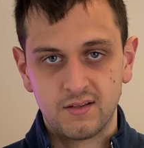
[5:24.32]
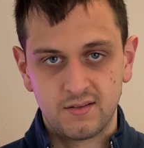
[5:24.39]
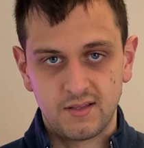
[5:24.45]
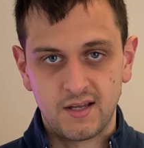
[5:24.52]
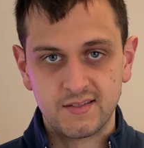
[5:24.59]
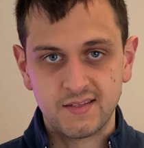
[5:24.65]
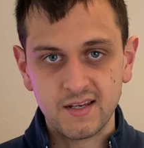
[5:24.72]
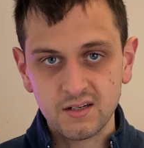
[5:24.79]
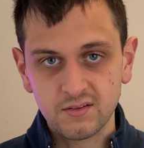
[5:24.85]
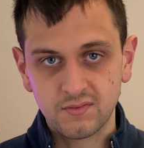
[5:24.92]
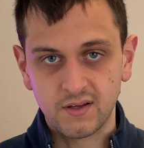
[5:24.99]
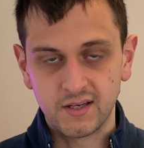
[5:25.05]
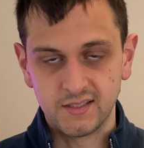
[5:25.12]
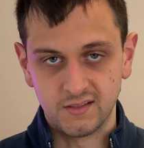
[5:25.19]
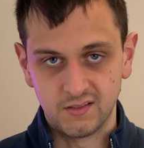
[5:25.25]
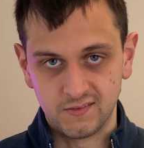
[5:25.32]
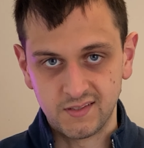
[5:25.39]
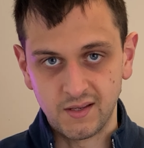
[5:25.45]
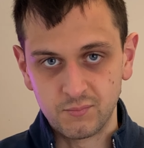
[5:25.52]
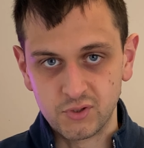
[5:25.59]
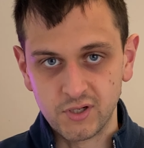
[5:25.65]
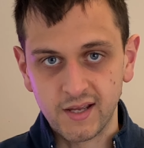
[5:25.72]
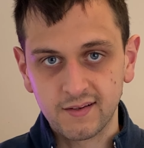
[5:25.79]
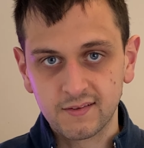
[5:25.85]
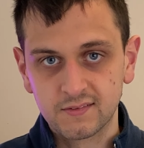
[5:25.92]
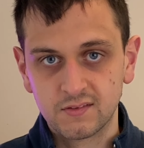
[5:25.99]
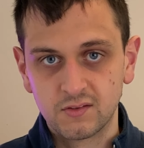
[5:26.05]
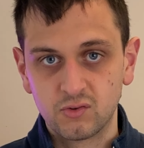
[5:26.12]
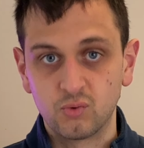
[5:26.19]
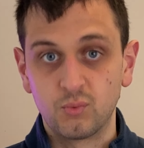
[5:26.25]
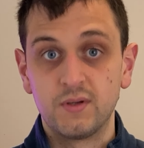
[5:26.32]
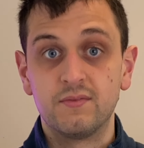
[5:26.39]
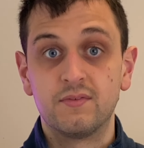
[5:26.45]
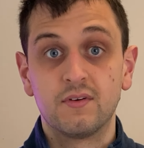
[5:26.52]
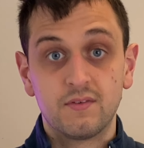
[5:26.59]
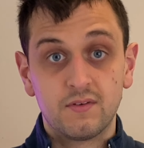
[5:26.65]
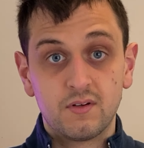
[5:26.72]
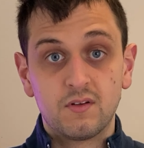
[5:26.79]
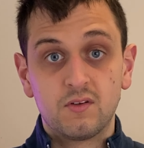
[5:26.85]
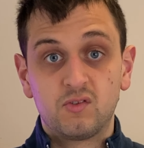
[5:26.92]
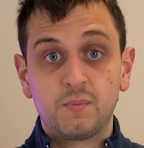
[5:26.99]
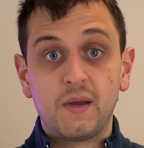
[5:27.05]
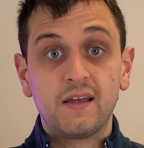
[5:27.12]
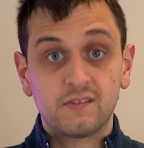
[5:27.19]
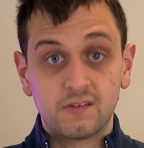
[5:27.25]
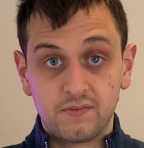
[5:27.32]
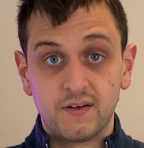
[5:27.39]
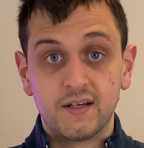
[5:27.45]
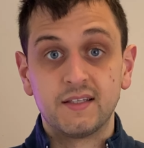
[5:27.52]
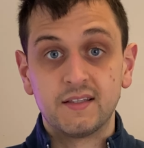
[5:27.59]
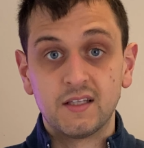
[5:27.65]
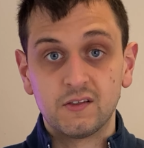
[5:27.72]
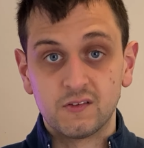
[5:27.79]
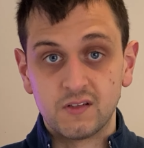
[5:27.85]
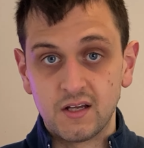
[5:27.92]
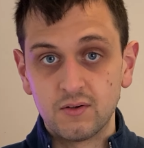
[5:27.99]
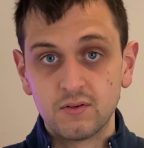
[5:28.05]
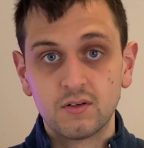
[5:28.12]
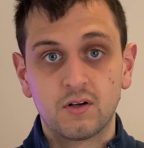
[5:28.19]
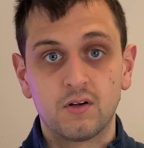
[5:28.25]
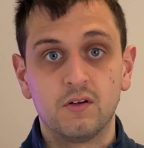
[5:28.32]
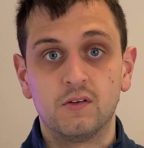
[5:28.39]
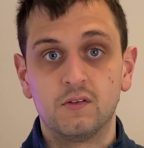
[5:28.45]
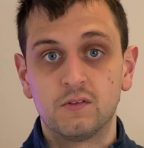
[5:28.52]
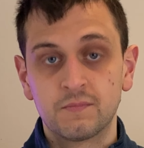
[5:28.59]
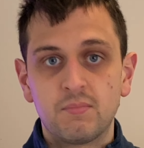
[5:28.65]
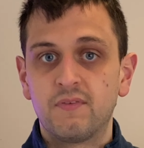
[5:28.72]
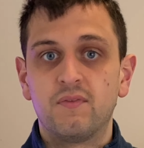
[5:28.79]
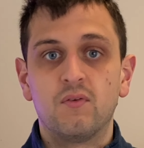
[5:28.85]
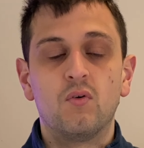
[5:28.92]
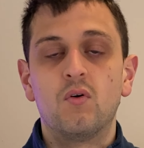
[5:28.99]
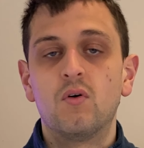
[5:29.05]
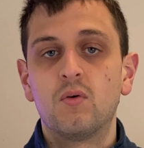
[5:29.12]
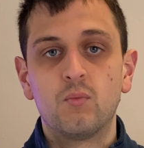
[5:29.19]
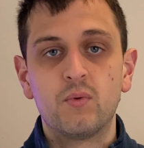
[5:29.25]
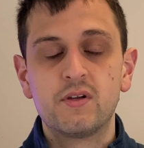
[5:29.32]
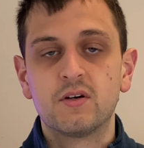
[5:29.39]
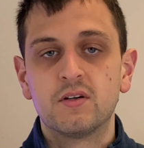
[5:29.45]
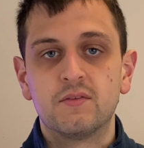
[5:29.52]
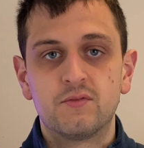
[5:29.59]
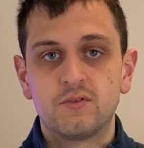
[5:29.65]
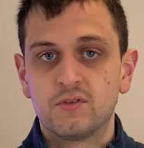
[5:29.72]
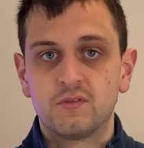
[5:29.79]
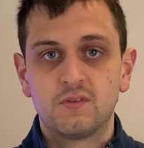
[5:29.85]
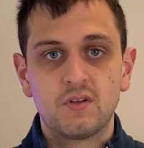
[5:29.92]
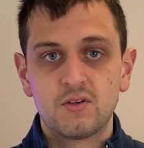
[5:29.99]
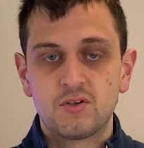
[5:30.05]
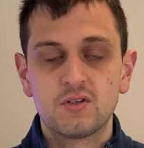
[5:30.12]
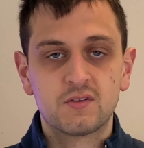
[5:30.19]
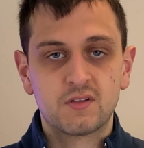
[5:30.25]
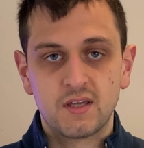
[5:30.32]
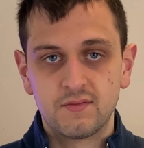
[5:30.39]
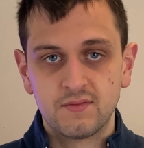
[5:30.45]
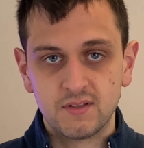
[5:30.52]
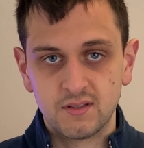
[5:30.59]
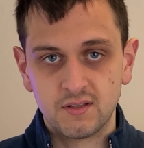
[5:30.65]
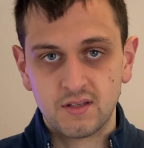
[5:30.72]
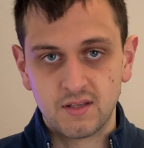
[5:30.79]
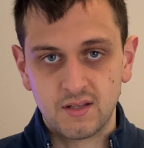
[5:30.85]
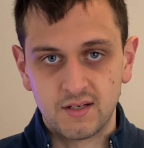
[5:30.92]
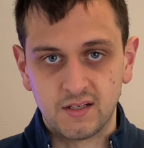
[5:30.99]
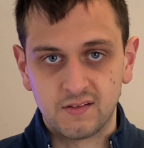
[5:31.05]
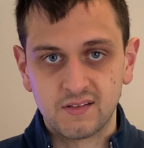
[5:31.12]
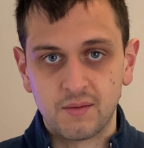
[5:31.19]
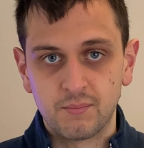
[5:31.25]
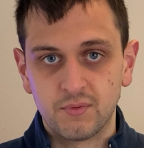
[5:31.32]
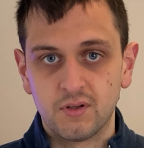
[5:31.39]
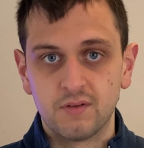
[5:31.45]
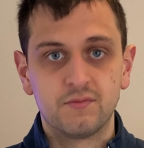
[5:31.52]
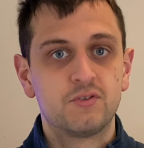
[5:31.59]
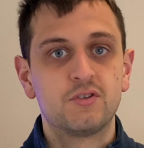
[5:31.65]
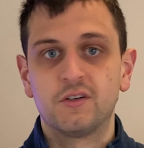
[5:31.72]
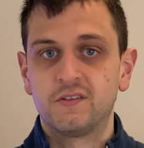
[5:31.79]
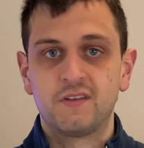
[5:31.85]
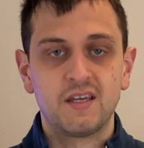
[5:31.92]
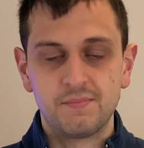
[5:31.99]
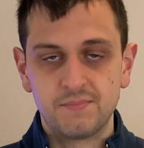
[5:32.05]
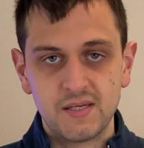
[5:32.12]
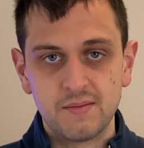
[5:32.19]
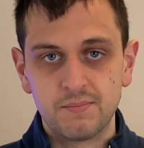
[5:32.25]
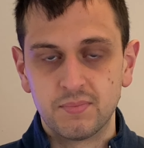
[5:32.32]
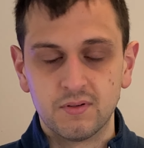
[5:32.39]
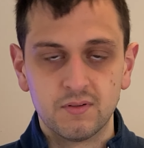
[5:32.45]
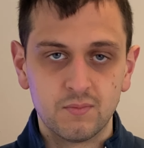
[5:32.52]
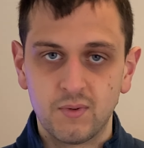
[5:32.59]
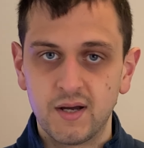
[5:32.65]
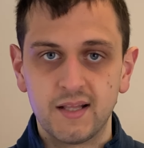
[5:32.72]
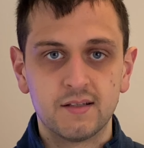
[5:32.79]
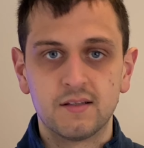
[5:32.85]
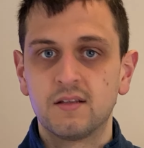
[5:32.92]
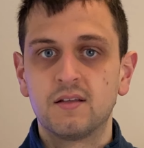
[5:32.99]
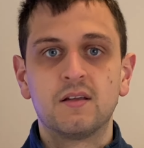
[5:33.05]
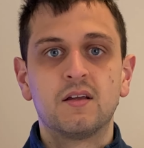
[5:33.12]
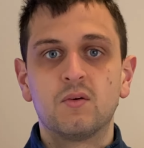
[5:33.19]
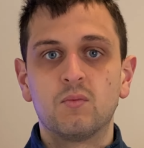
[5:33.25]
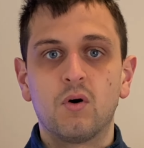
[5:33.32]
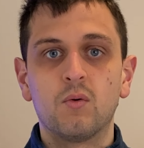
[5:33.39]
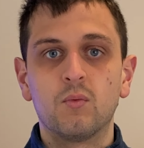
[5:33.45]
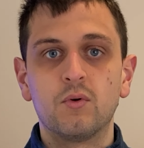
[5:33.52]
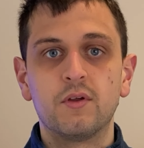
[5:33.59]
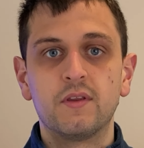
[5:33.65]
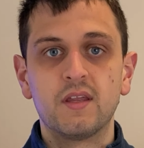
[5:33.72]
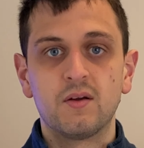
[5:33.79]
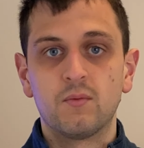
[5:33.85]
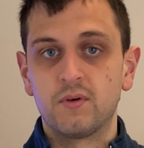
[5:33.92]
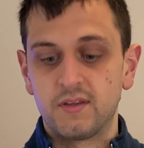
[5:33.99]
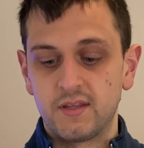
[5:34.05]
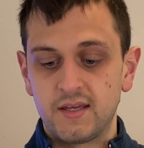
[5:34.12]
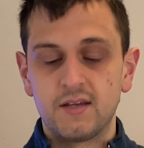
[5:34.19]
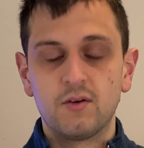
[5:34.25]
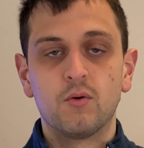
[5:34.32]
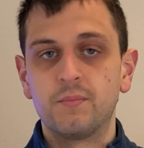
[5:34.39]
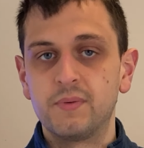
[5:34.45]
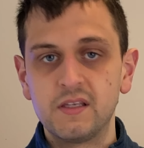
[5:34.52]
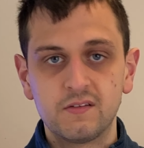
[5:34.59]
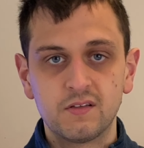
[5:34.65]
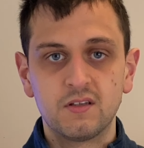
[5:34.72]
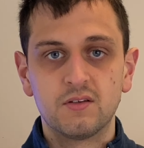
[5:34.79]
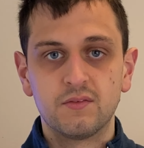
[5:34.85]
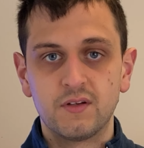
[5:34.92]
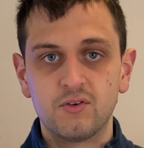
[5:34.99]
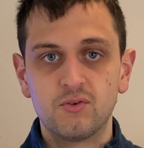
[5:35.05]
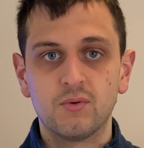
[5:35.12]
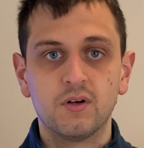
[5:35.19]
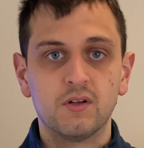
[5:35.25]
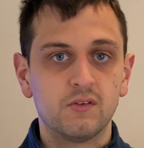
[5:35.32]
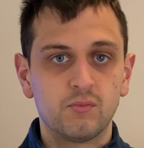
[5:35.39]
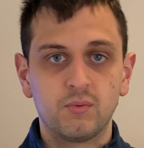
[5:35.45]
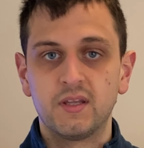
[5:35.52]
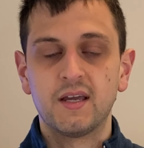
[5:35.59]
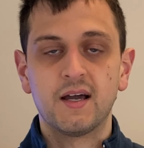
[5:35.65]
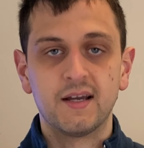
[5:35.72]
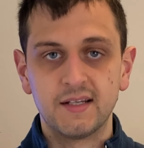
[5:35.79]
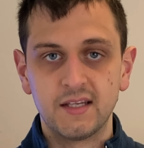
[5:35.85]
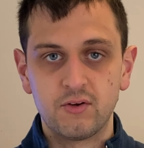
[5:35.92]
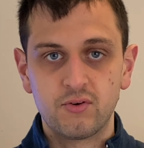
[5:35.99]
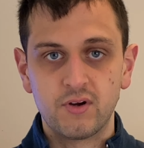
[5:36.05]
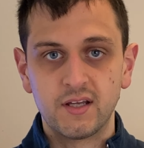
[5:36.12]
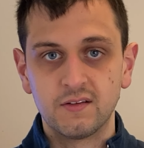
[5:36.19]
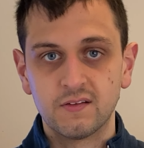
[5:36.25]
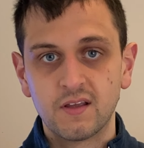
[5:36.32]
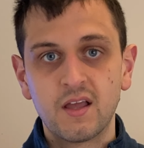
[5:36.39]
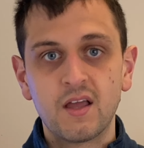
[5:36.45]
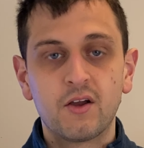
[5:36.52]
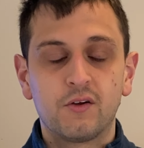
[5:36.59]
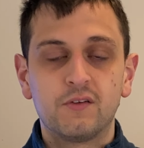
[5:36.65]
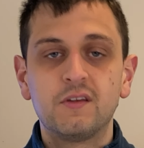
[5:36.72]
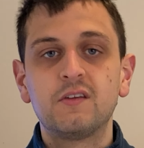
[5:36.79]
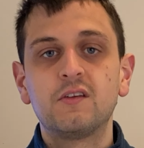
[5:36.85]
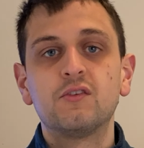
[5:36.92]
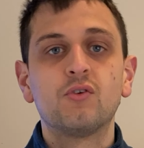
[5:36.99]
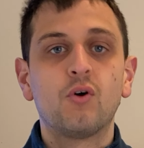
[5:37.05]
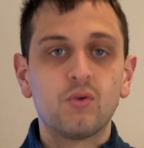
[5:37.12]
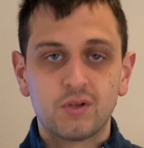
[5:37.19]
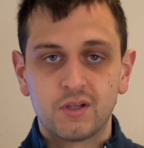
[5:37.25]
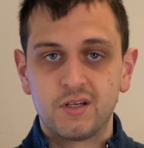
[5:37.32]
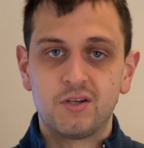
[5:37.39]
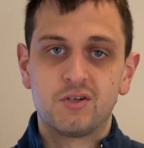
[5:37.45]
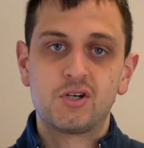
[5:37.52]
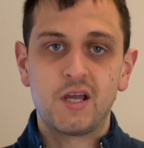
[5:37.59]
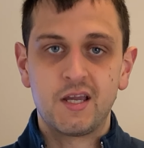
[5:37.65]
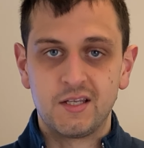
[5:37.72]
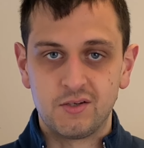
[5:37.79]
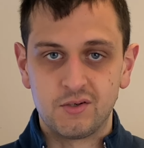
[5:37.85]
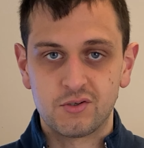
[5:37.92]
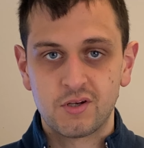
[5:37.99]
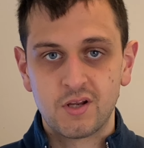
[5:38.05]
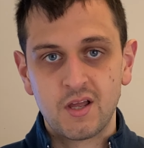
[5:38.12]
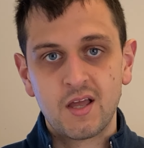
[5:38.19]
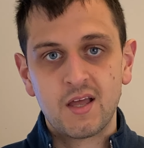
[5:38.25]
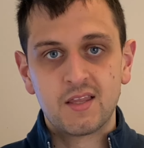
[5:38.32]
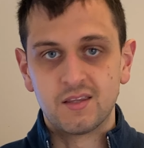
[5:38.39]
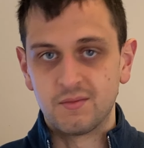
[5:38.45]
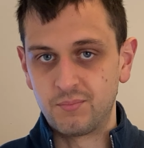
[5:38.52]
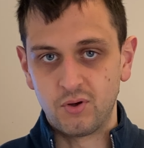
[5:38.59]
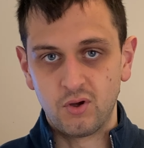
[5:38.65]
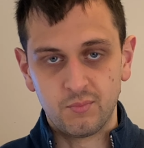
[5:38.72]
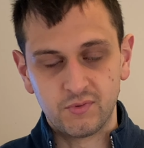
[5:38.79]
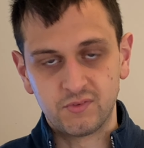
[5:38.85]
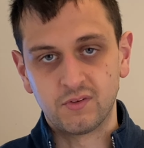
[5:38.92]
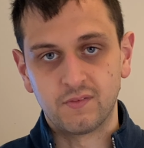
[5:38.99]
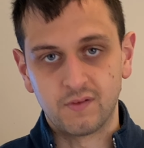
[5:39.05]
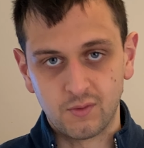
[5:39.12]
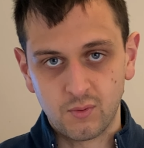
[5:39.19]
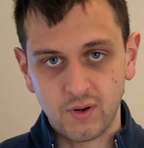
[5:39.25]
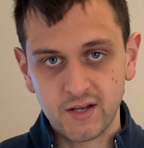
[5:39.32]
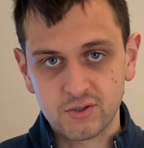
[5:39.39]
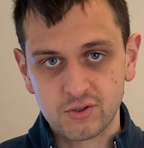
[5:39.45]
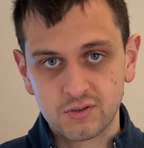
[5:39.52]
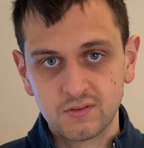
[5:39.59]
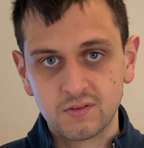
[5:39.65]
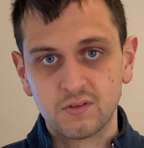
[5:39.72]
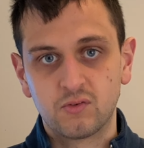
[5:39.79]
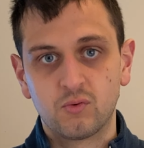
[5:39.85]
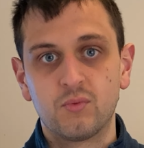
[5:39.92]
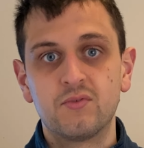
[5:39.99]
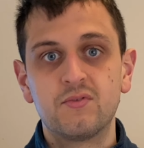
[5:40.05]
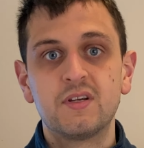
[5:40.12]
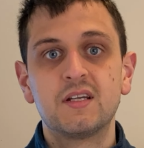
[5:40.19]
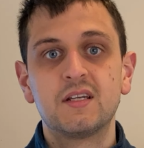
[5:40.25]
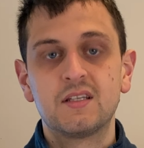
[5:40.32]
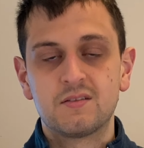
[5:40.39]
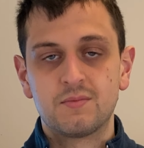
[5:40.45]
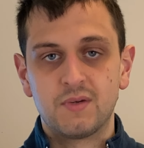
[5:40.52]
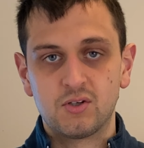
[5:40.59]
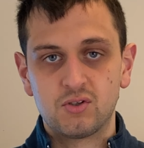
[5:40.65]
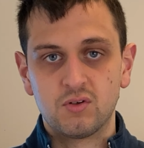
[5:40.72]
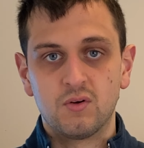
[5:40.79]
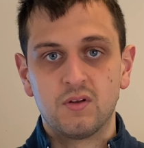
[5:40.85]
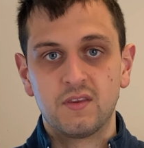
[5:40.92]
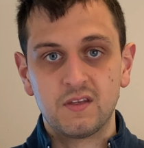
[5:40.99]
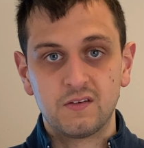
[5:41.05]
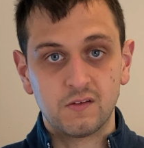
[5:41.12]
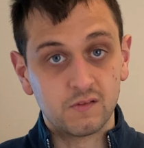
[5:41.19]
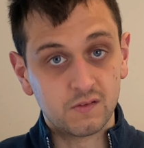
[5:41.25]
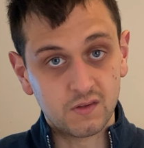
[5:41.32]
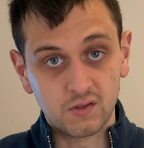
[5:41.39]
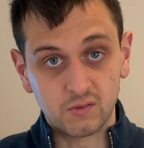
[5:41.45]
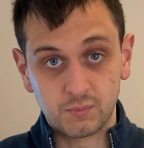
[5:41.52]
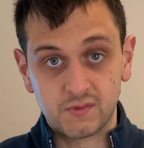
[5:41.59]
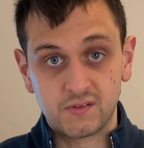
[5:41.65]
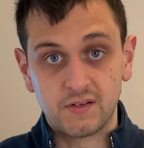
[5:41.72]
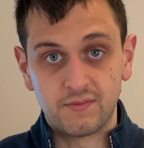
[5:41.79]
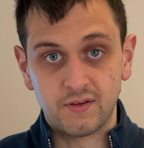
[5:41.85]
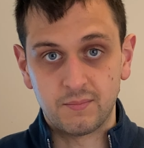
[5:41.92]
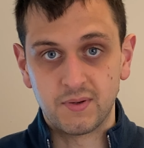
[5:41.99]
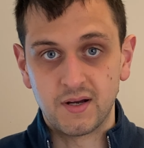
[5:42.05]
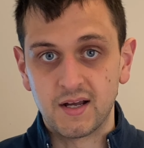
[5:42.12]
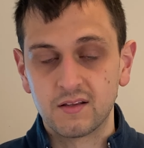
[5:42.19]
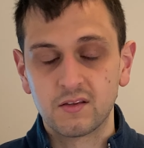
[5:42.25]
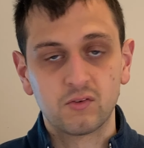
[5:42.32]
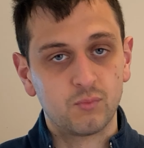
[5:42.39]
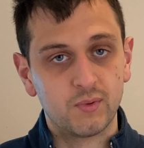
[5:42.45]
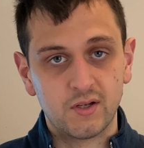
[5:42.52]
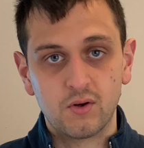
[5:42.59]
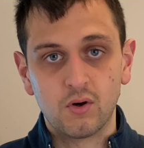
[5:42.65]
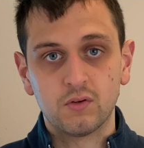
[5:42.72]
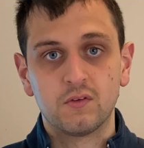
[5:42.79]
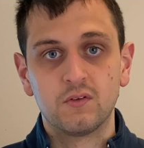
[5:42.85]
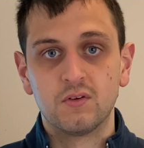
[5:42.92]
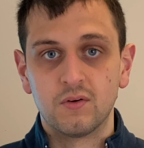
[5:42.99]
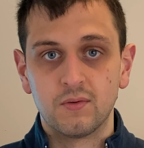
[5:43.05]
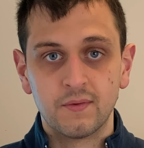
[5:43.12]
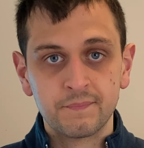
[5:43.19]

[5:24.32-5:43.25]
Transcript: identified the subjects, so we've specified this now, because before we could have just given an example of just 8 people. Well, what were they? Were they obese individuals? Were they highly trained? Because this is all going to change the purpose of our question, so we really need to make sure this is the specific part. So we've got to know